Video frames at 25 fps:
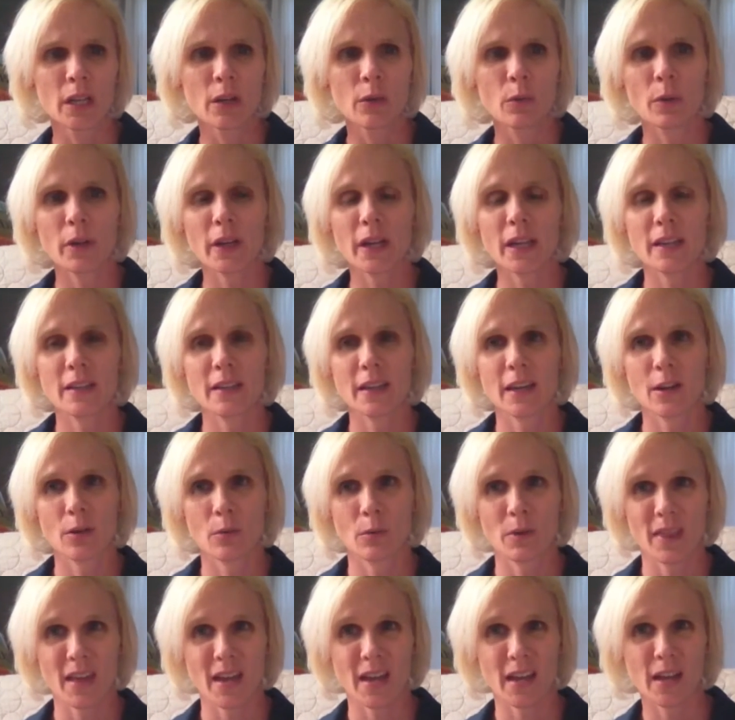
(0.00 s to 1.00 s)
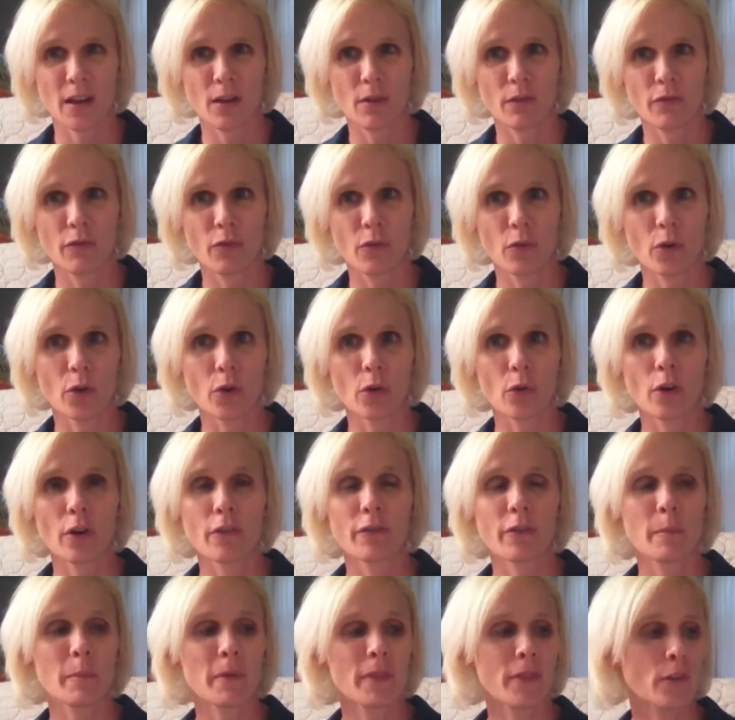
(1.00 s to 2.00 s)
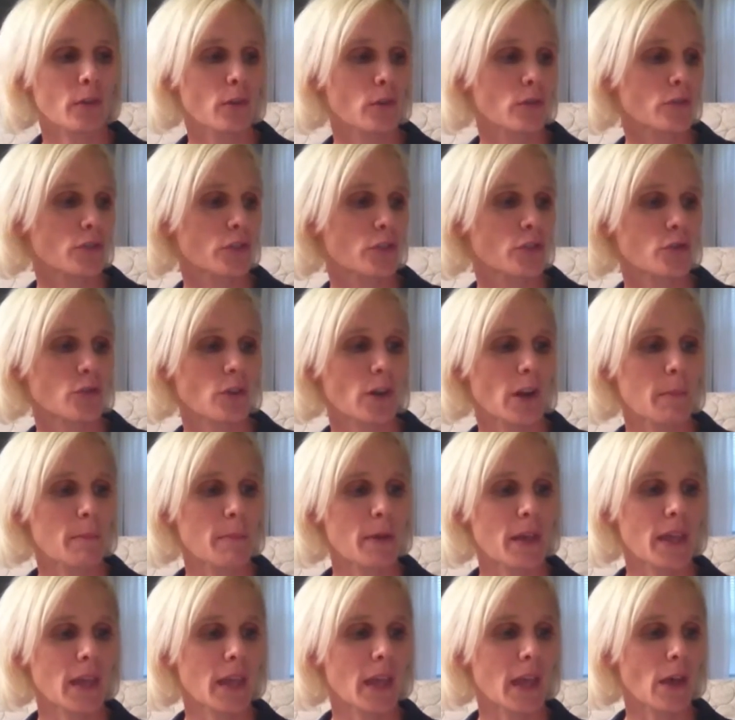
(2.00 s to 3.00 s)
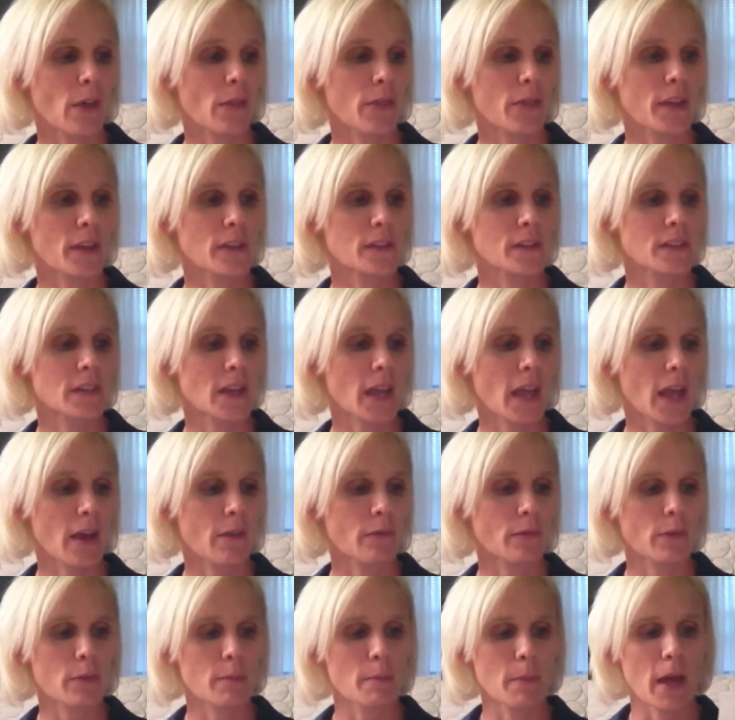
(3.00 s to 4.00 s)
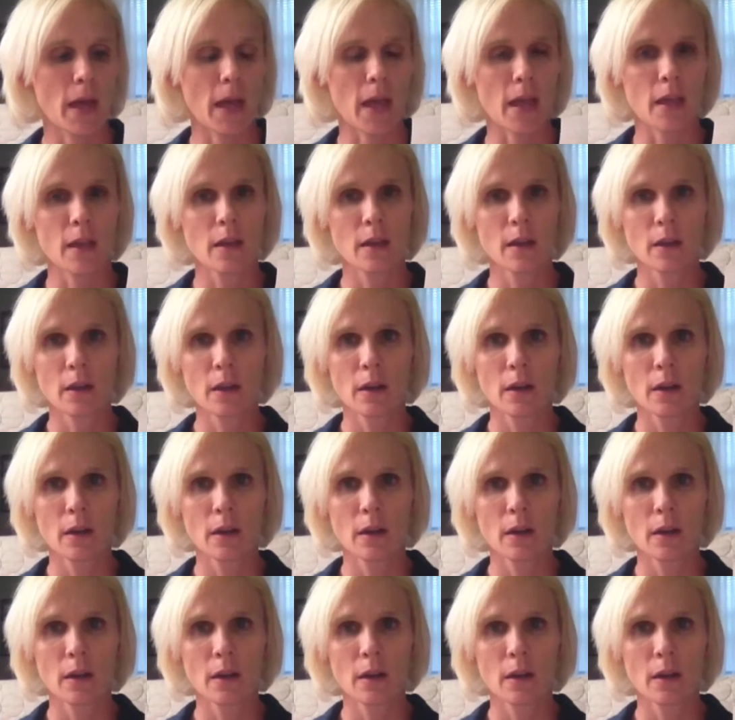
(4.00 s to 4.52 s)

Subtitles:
what container would that count for? Or if I'm at the grocery store and I'm picking up things to have with my